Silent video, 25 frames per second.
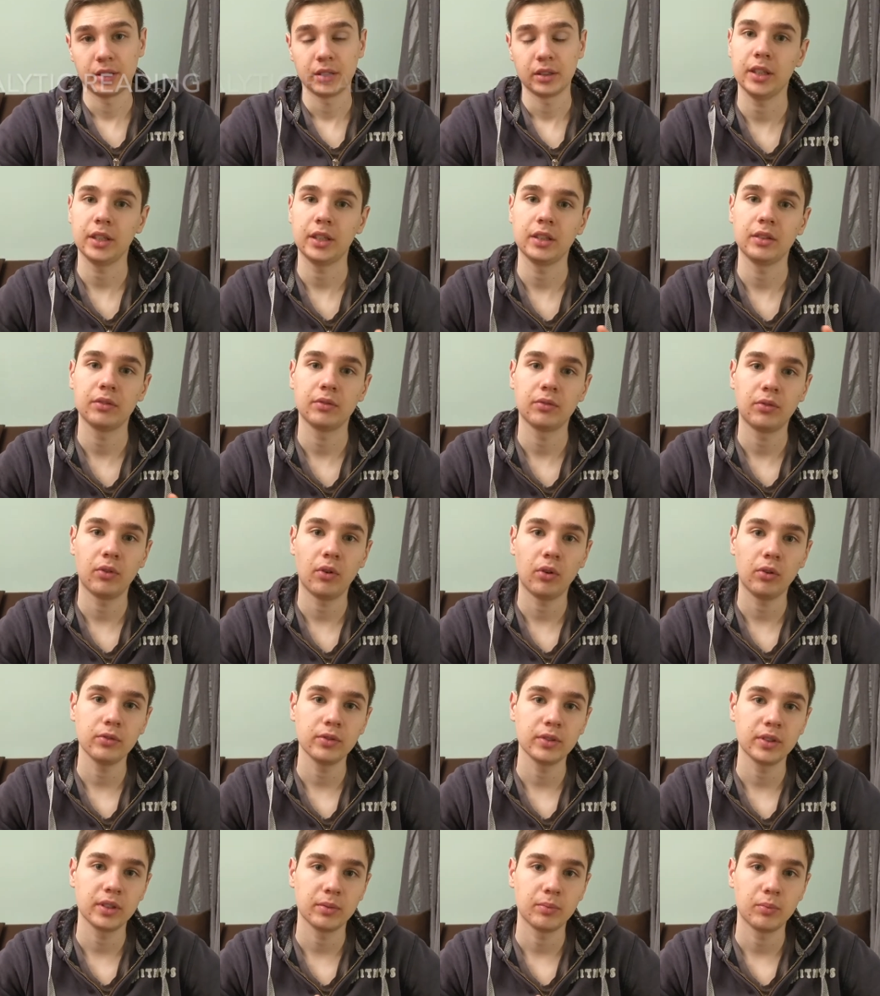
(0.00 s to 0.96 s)
It
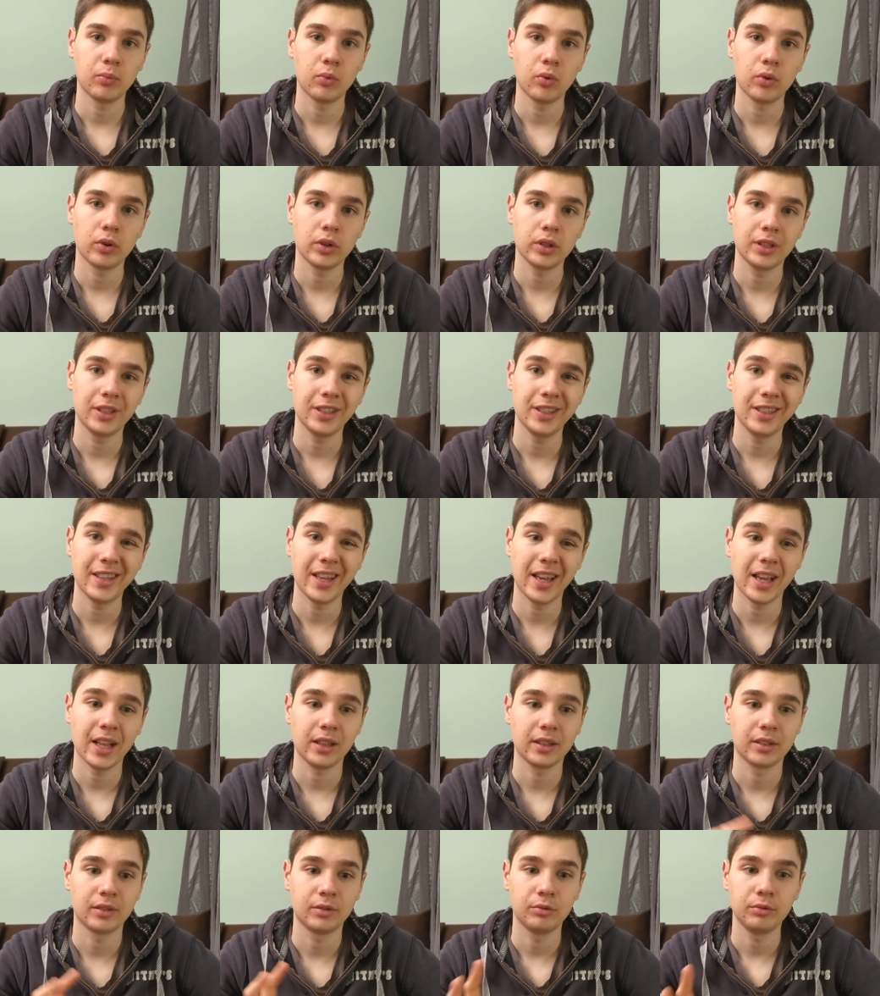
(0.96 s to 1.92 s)
involves a more
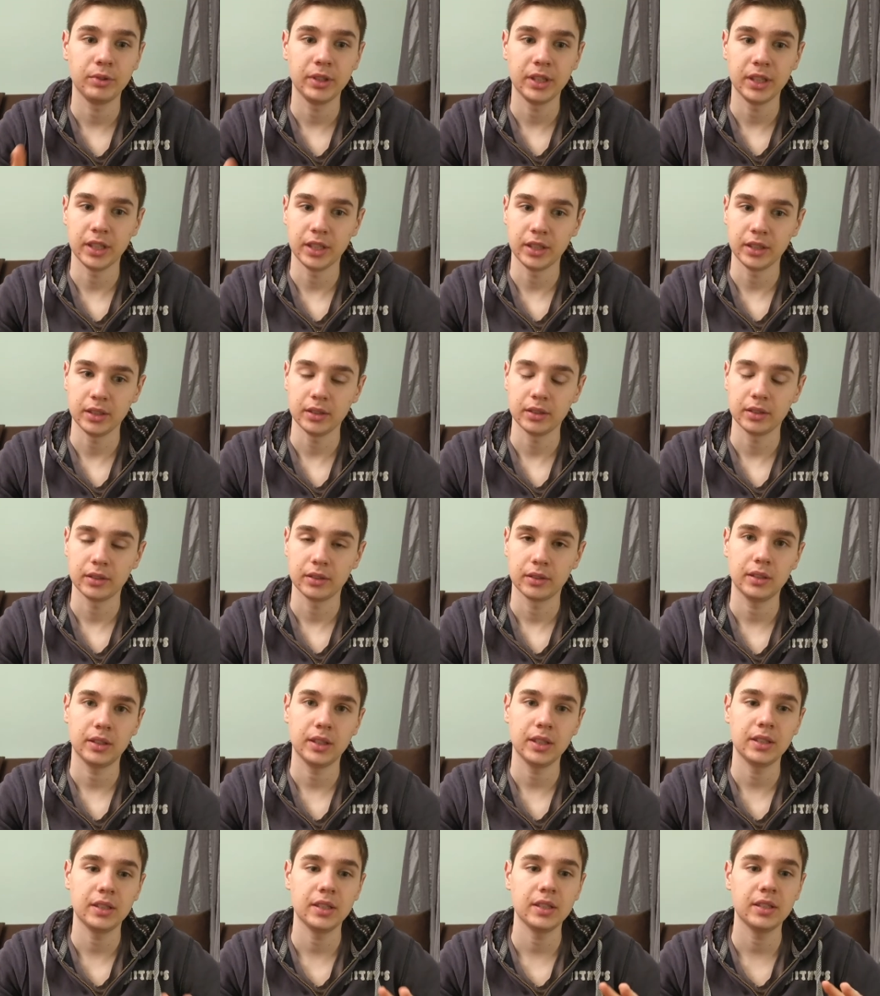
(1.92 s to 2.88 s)
detailed reading.
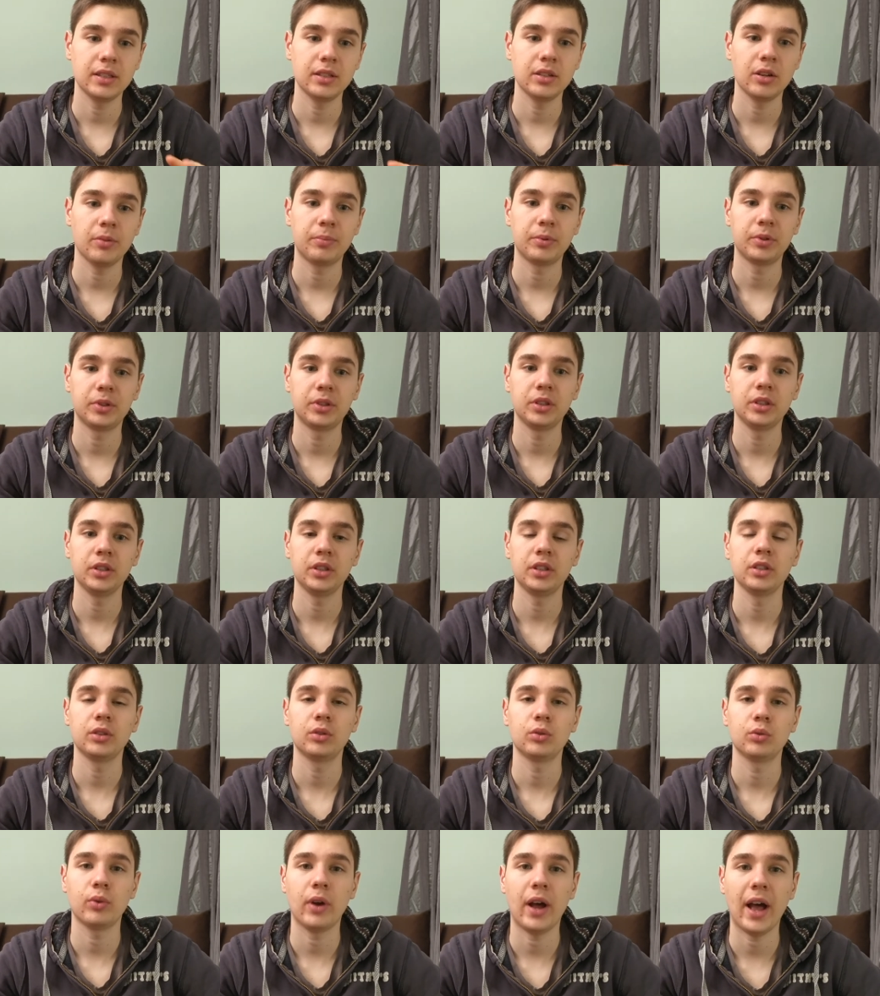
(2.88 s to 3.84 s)
This is the opportunity
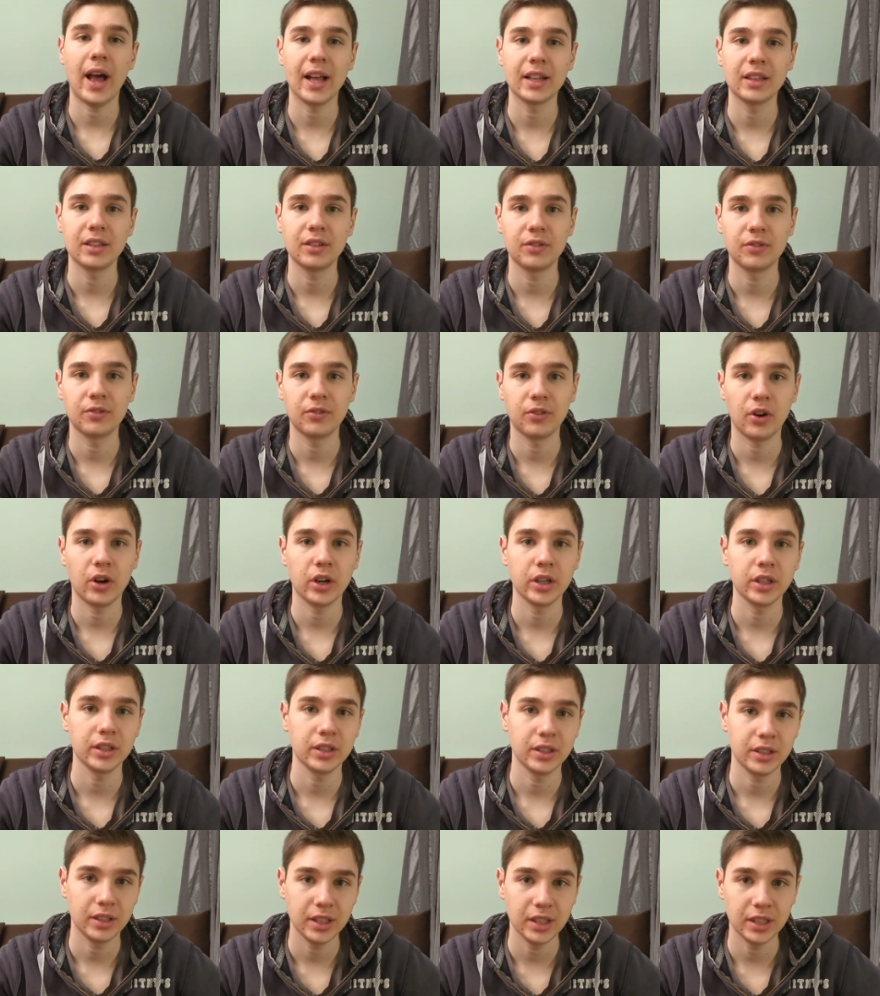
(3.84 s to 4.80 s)
to add the
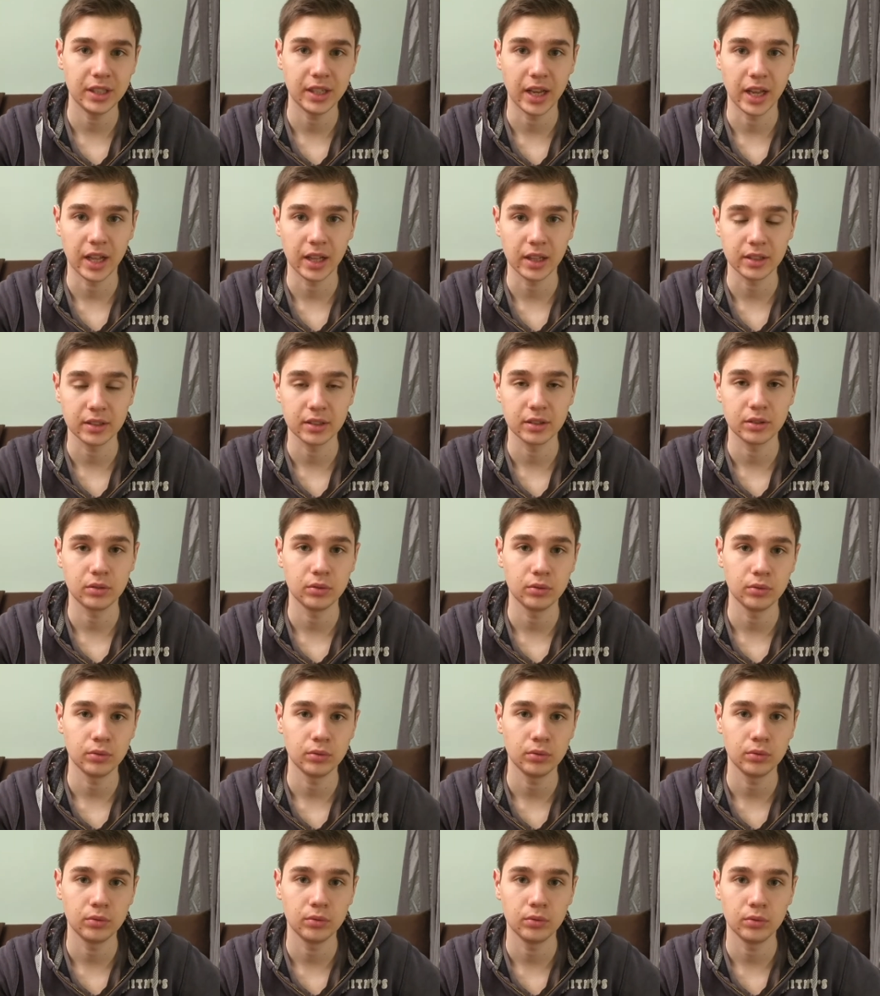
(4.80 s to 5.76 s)
fine details to
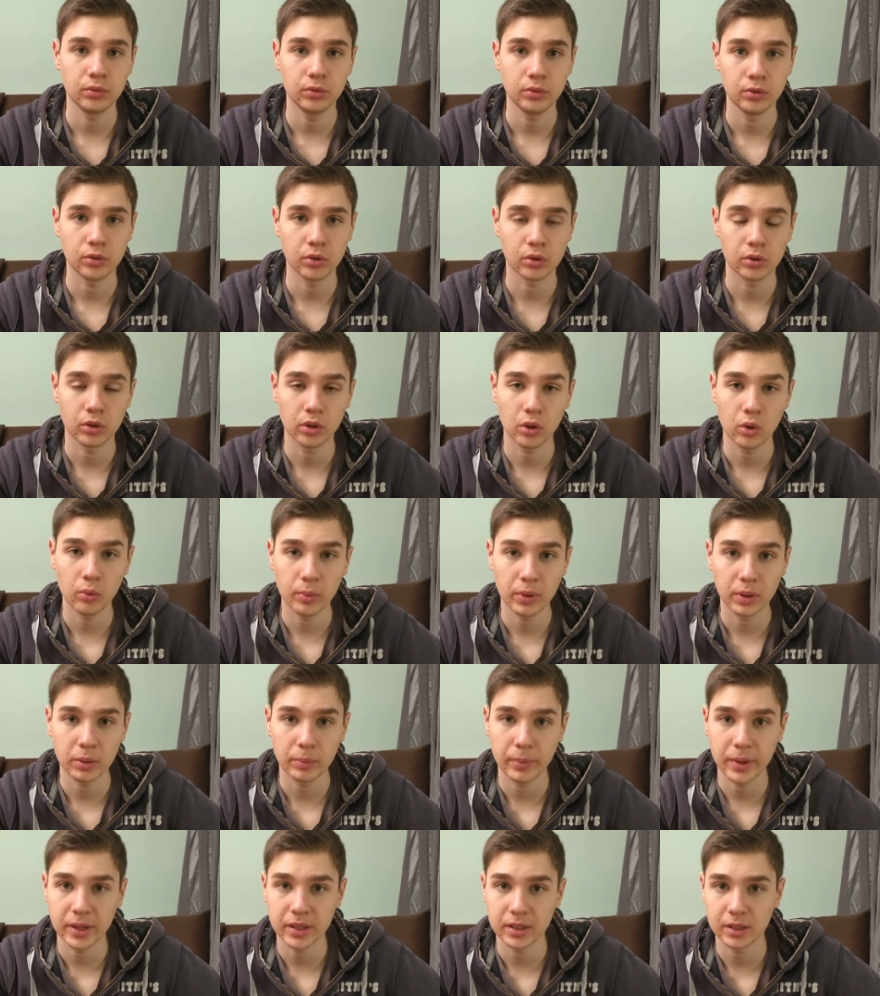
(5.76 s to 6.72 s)
your global
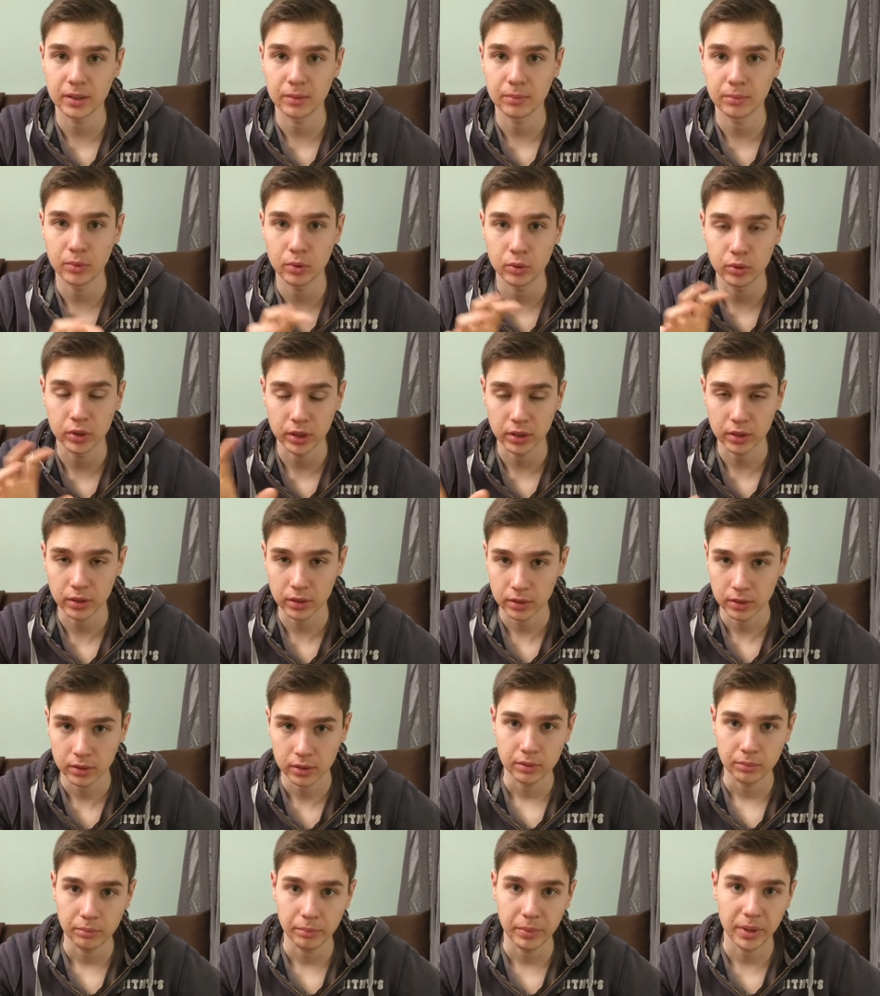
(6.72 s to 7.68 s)
mental model
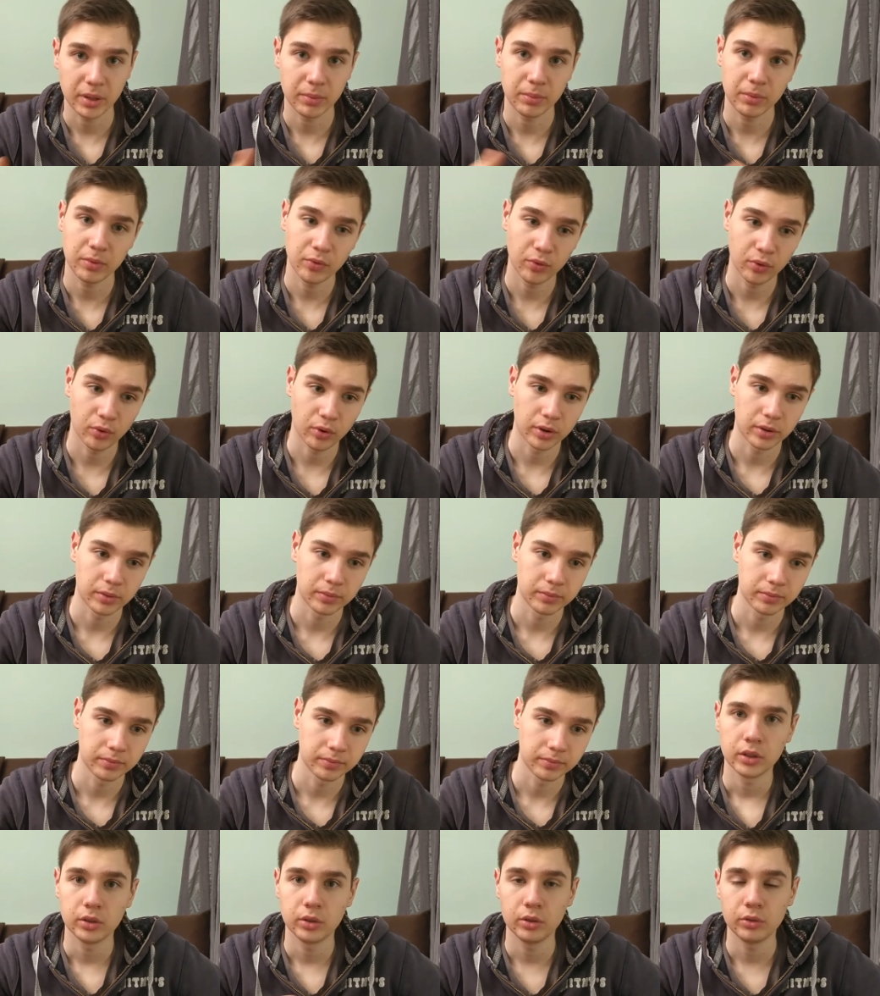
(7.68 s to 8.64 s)
made before.
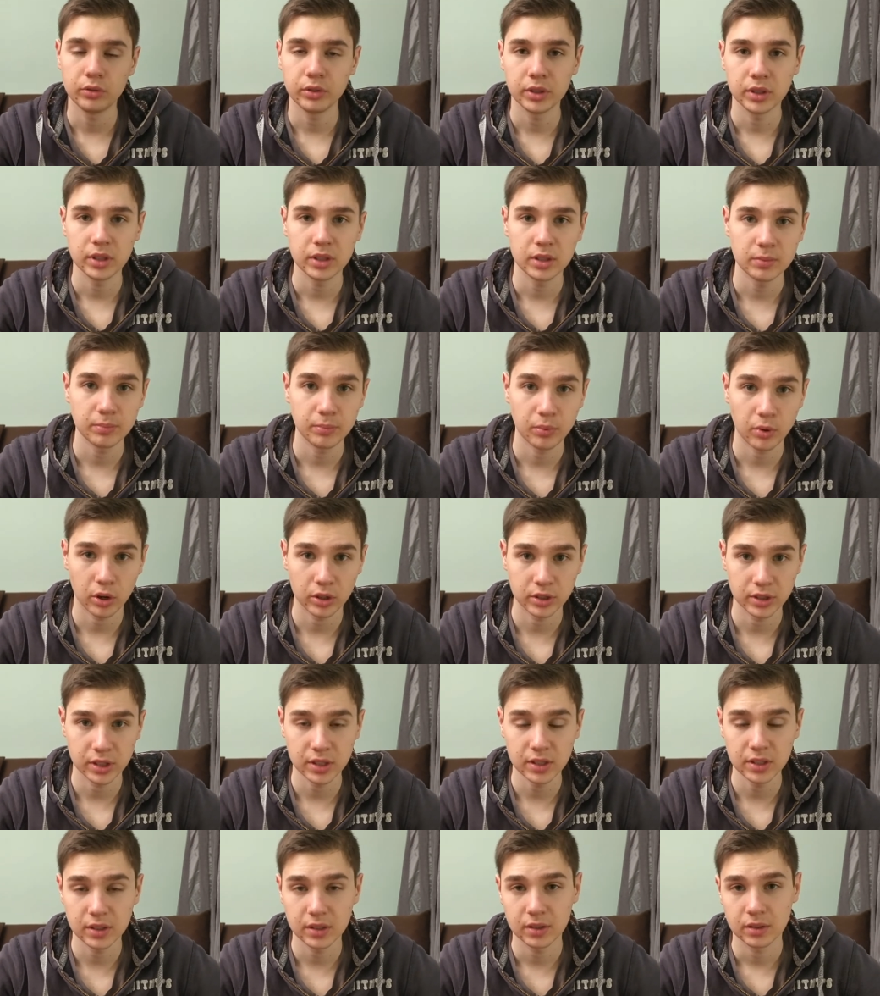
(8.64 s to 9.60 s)
During this
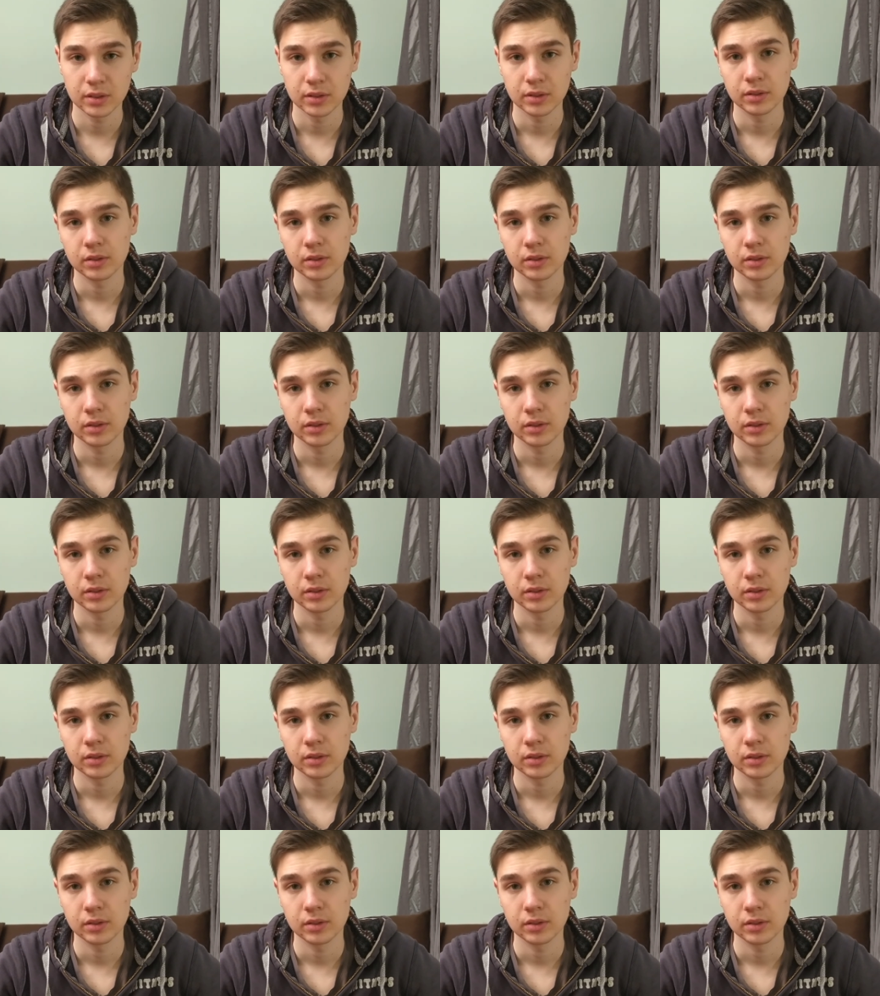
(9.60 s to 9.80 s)
process,